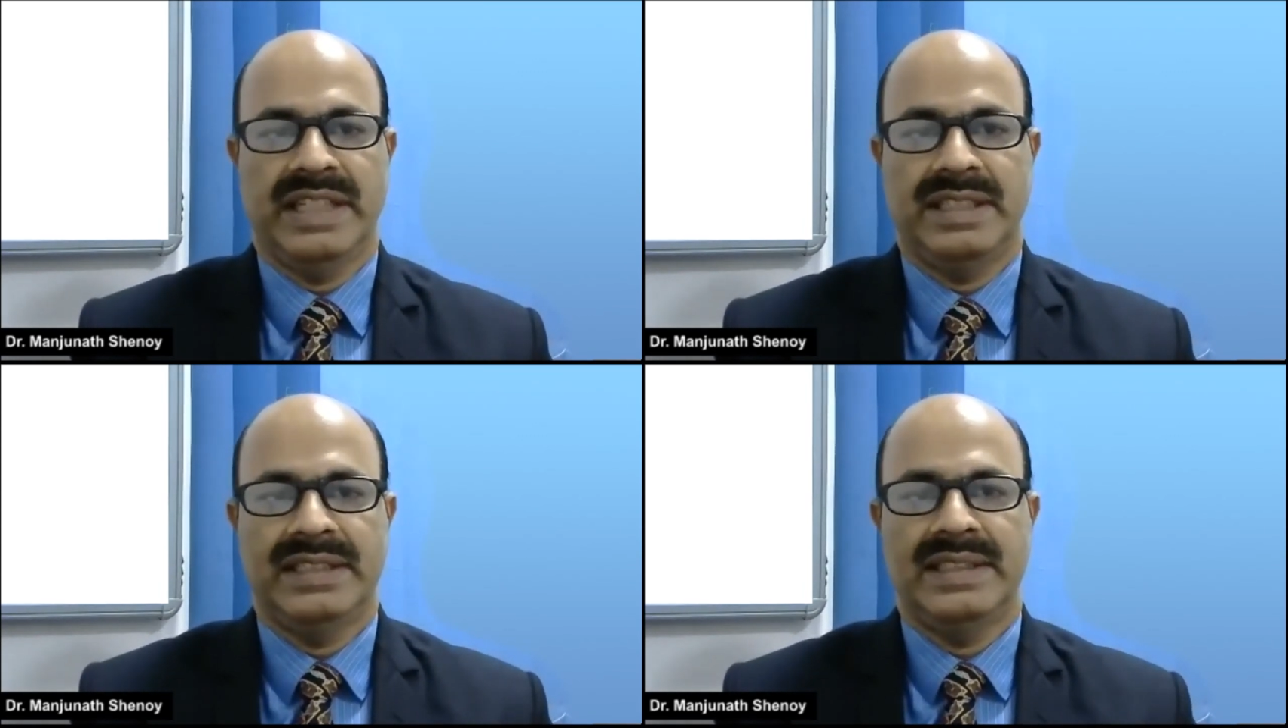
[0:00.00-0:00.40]

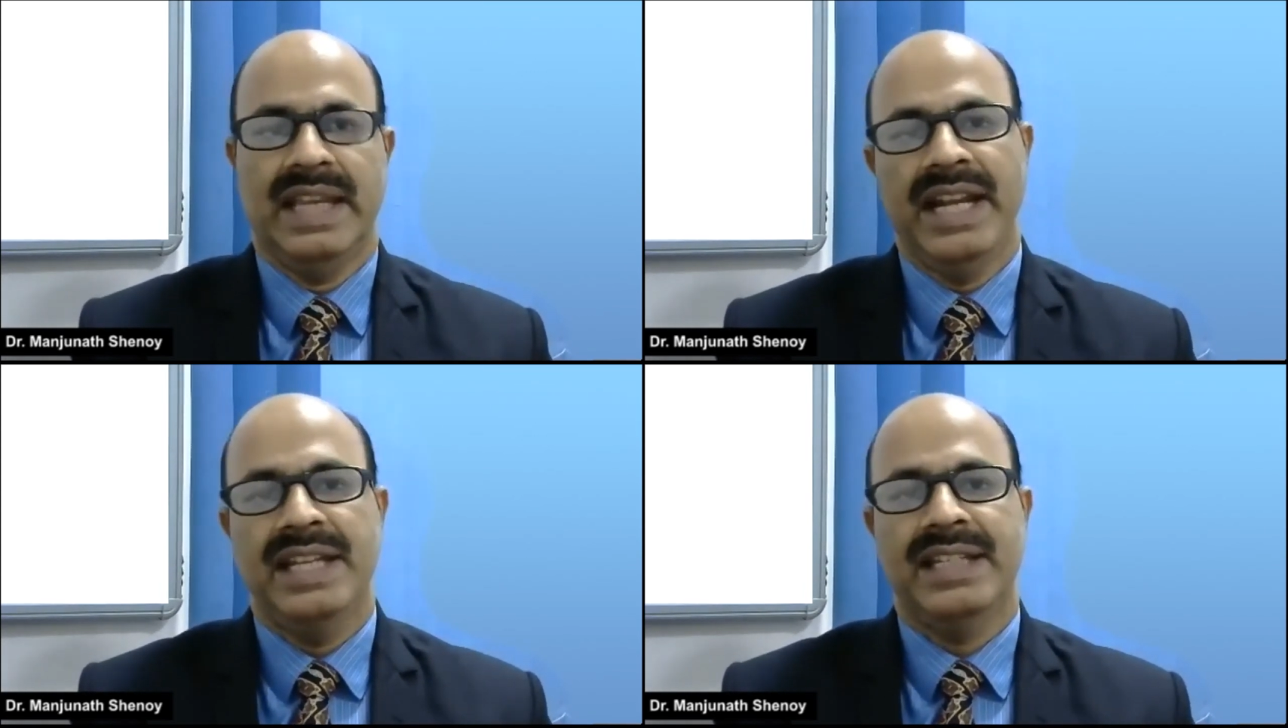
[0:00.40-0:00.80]
that is
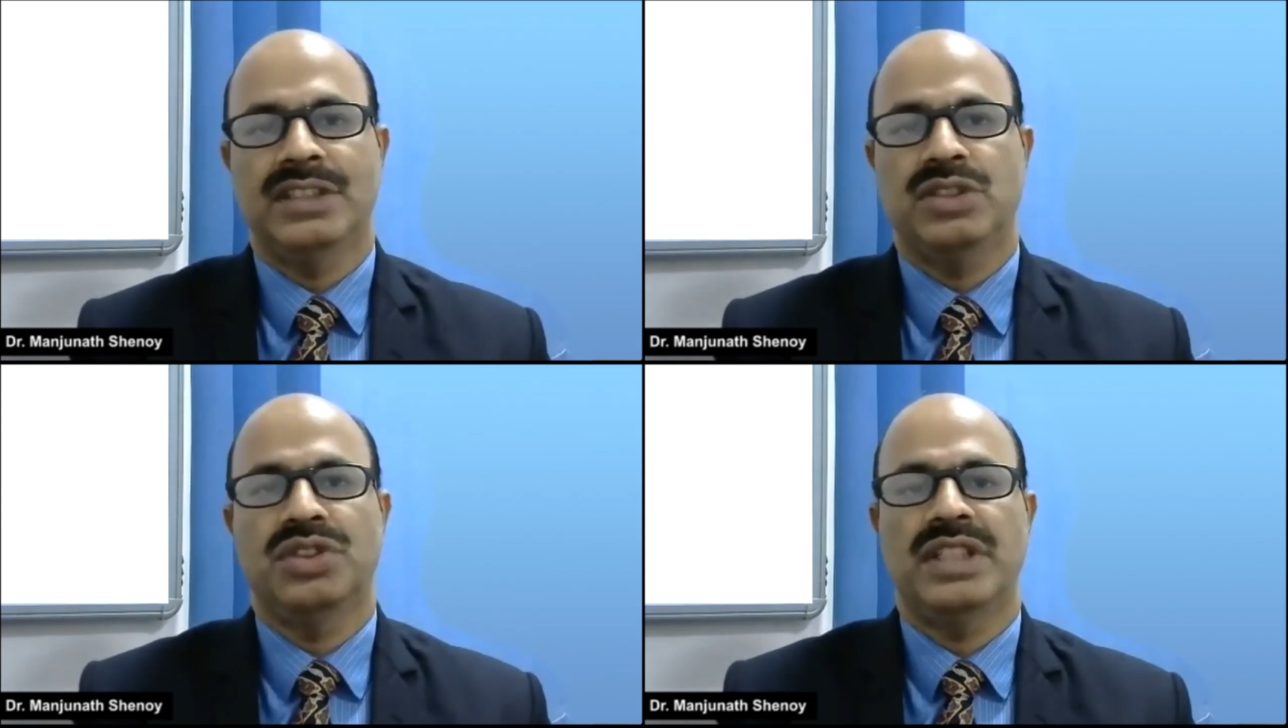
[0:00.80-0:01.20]
Indian
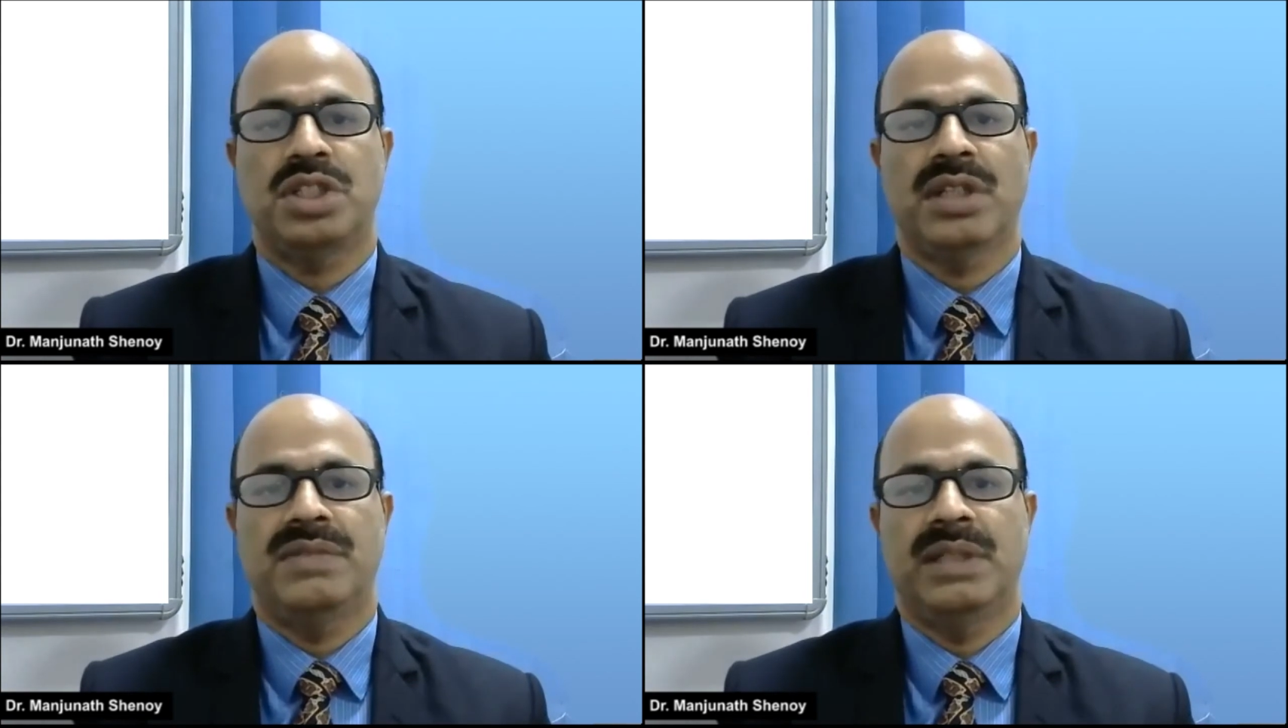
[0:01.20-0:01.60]

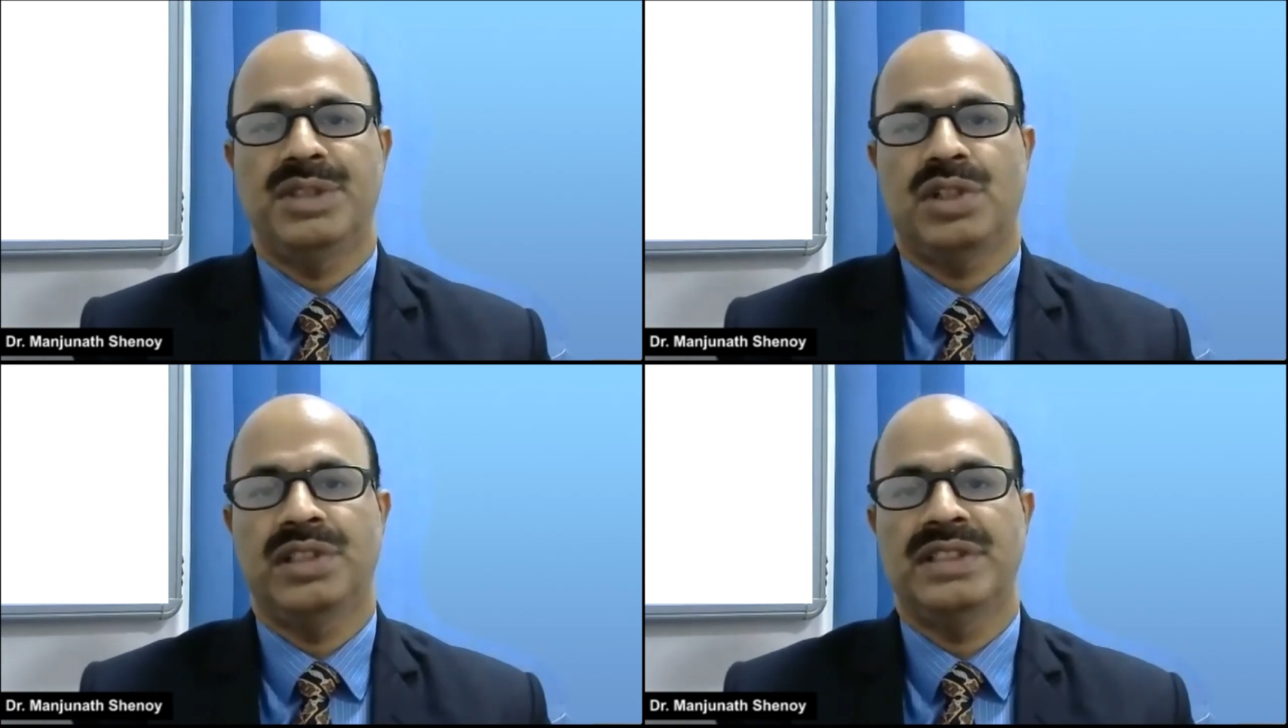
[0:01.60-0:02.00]
Association of
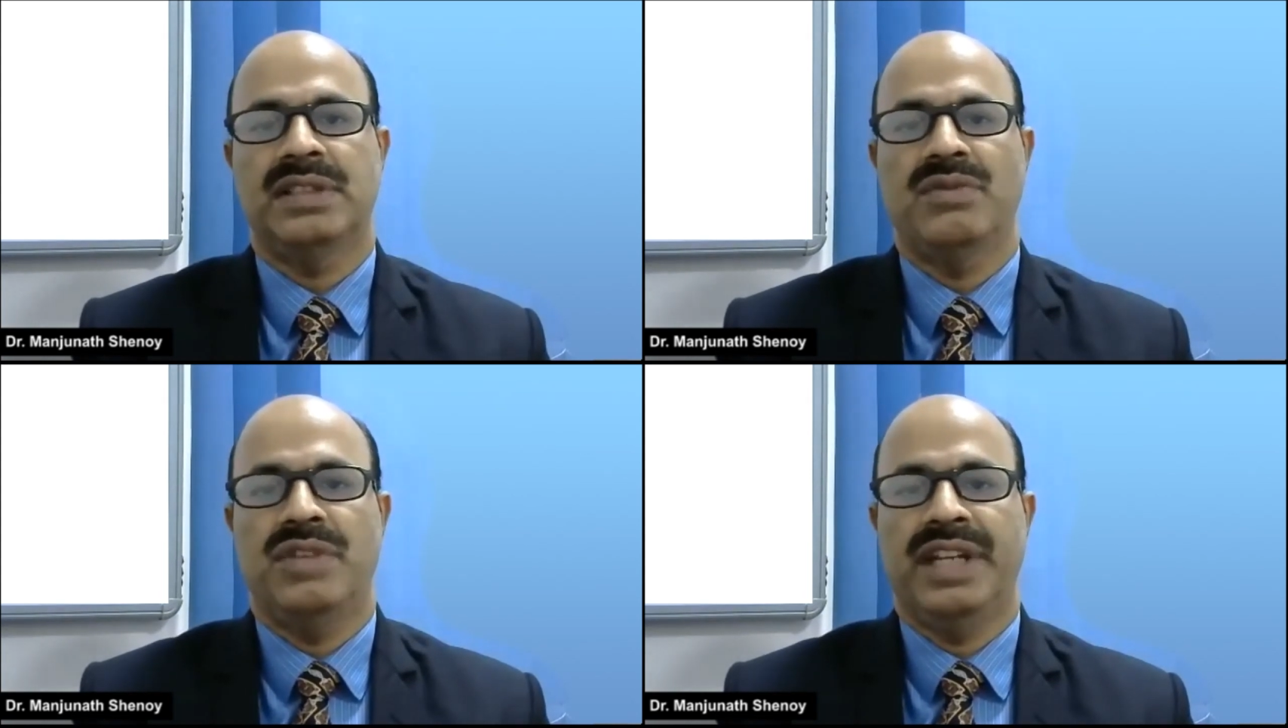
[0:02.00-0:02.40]

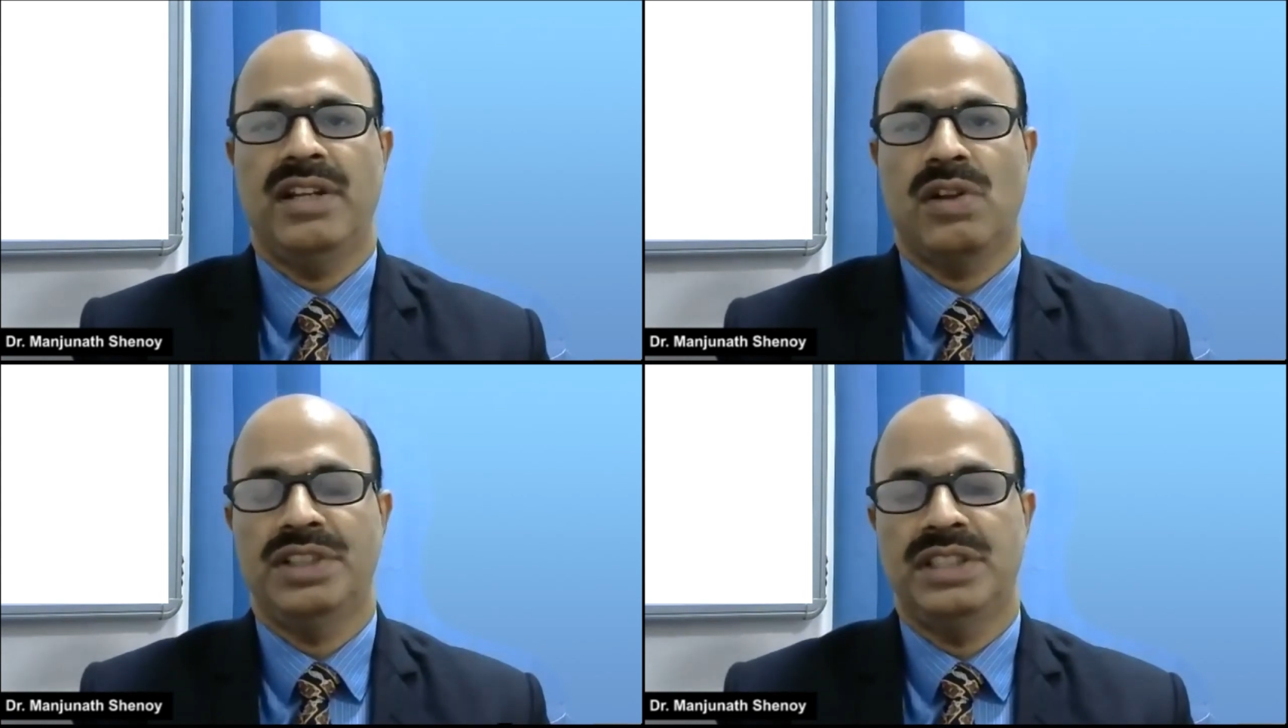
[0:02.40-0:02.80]
Dermatologists,
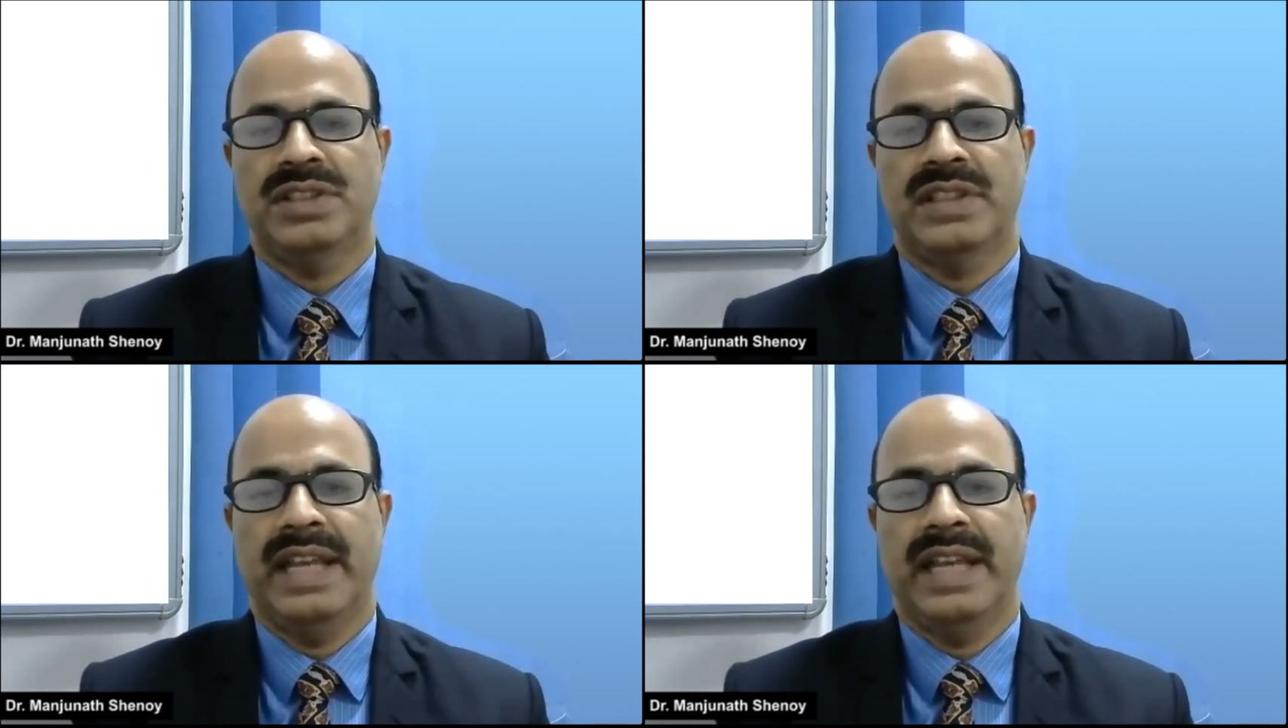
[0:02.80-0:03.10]
Venereologists,